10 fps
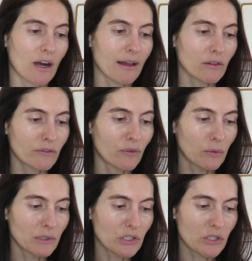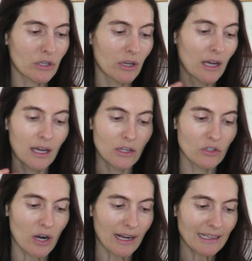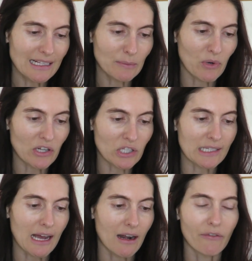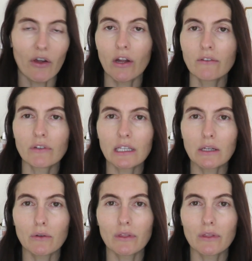I look forward to trying these brushes out. I've heard really